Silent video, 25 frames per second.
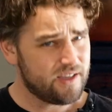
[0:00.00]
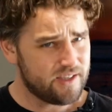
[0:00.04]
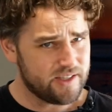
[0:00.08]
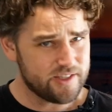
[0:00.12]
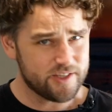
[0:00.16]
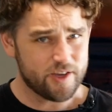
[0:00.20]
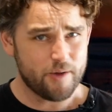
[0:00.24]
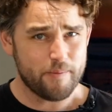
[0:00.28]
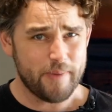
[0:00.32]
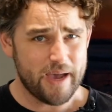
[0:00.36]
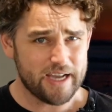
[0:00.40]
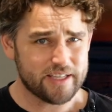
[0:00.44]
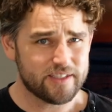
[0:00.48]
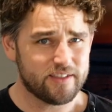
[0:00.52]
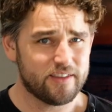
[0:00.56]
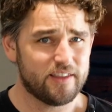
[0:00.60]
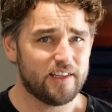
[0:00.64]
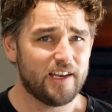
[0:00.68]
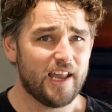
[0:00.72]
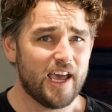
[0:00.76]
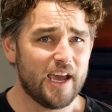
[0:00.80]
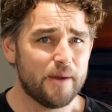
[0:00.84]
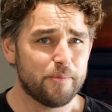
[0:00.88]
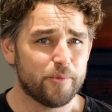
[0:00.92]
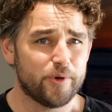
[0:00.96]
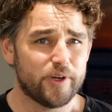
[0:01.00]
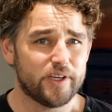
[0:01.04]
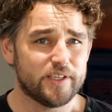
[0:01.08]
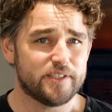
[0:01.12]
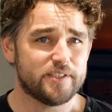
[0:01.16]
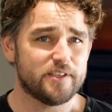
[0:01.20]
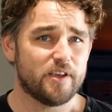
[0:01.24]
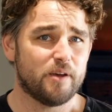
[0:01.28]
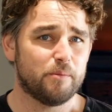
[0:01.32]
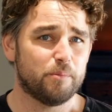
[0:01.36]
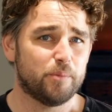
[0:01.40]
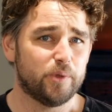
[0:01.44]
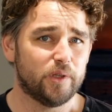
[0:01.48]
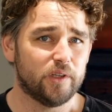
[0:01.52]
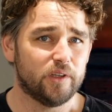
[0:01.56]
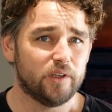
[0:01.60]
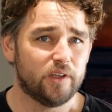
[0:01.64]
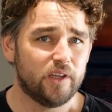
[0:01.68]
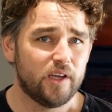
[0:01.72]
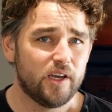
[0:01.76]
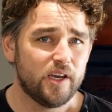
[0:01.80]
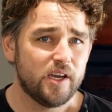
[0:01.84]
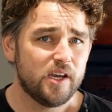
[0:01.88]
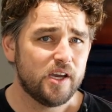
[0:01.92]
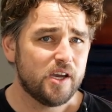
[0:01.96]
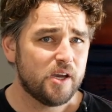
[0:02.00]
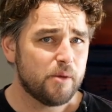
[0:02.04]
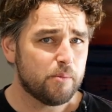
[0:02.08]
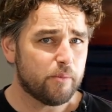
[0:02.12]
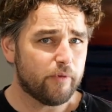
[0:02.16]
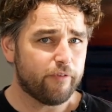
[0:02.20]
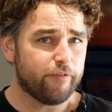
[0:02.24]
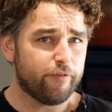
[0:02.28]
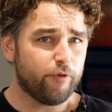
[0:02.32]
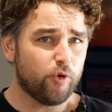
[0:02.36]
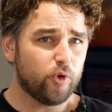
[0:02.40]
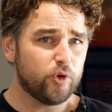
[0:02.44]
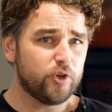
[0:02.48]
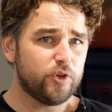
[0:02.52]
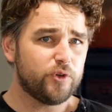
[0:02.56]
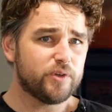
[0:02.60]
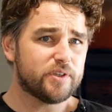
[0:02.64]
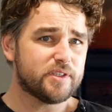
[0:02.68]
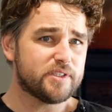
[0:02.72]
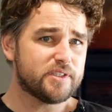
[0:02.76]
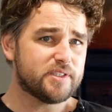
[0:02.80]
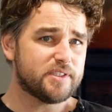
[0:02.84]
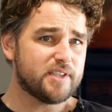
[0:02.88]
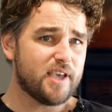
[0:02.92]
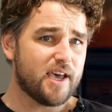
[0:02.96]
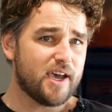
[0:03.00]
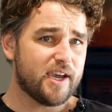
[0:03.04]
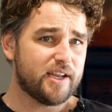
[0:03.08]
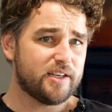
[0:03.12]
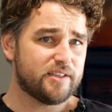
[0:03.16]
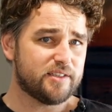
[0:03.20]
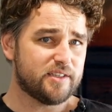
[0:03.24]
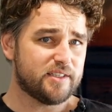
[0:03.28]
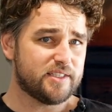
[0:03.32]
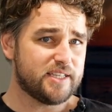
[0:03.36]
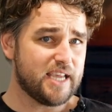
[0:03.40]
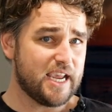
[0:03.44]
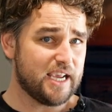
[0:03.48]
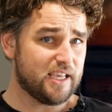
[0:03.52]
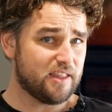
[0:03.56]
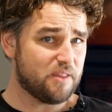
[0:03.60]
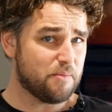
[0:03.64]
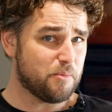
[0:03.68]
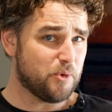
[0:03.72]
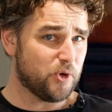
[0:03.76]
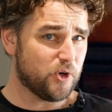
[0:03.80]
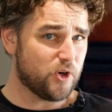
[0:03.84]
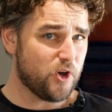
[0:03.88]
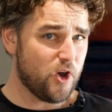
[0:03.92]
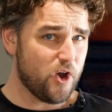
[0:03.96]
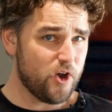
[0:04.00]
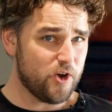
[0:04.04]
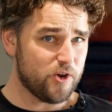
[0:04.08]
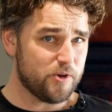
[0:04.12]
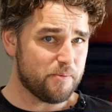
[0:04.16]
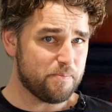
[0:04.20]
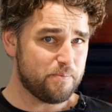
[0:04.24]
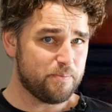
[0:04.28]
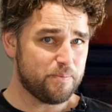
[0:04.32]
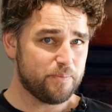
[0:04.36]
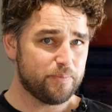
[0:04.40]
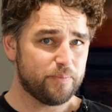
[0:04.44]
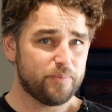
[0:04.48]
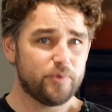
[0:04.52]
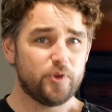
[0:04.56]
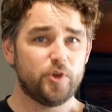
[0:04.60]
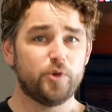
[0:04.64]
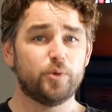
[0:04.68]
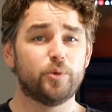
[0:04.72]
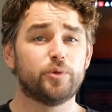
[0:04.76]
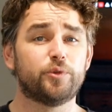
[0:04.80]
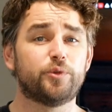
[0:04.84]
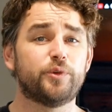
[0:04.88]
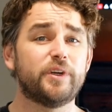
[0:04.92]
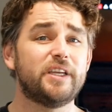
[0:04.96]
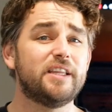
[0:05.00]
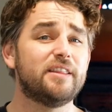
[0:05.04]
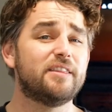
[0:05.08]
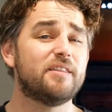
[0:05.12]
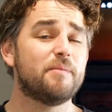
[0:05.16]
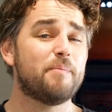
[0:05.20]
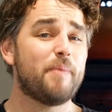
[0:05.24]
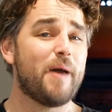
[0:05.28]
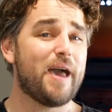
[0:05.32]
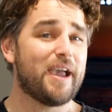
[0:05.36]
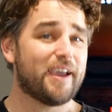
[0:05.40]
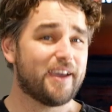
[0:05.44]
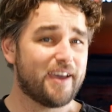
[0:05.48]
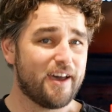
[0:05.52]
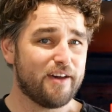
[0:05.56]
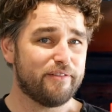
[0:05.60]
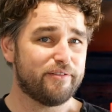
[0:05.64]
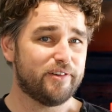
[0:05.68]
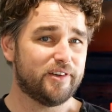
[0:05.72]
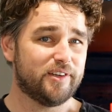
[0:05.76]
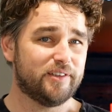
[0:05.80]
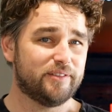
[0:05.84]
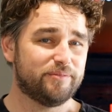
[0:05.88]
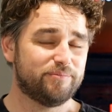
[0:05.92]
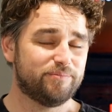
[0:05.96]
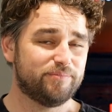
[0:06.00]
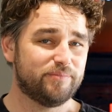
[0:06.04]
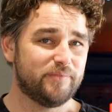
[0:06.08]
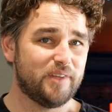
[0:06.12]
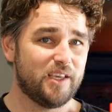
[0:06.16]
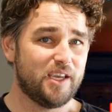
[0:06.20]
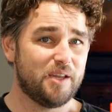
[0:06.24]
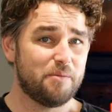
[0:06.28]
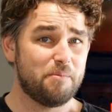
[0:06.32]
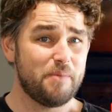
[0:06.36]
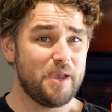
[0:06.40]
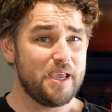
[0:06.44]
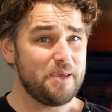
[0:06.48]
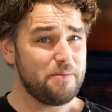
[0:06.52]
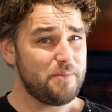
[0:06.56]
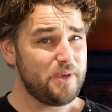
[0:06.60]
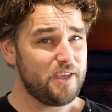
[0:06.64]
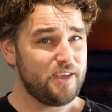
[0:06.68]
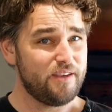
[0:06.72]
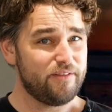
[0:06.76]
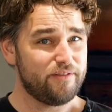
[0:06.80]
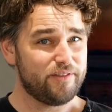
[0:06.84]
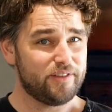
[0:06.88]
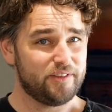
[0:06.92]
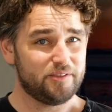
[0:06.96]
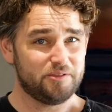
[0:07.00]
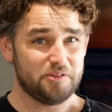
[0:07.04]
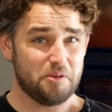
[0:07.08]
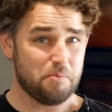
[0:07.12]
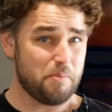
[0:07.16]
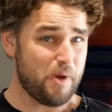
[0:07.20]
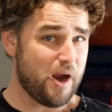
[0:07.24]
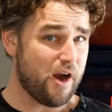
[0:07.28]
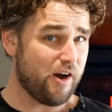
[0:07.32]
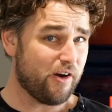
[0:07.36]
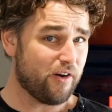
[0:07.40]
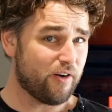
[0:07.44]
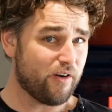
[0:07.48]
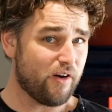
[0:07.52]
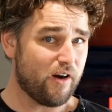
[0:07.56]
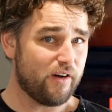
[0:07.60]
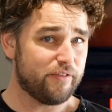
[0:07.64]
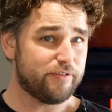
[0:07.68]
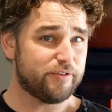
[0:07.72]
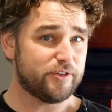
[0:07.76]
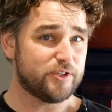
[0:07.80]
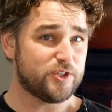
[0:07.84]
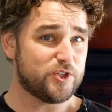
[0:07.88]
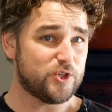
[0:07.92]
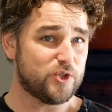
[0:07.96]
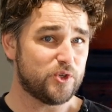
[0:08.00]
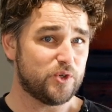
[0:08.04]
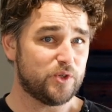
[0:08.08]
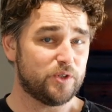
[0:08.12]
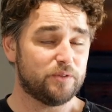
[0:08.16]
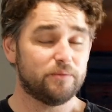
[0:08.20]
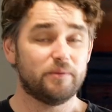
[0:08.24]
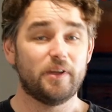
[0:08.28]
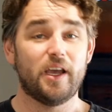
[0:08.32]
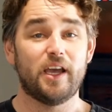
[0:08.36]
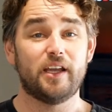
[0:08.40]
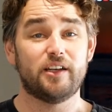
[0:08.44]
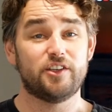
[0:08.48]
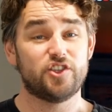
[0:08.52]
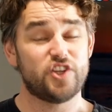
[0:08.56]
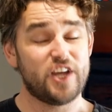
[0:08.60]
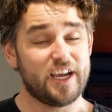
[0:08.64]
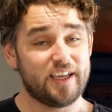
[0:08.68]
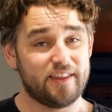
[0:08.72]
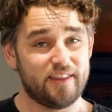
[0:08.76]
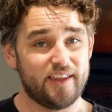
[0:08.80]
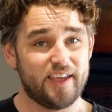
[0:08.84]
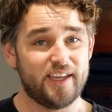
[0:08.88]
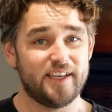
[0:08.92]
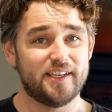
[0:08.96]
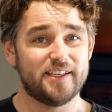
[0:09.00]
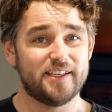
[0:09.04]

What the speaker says: Let's go back to the library example. Before you decide to take the book home, you will read the back cover and maybe even a paragraph or two and check the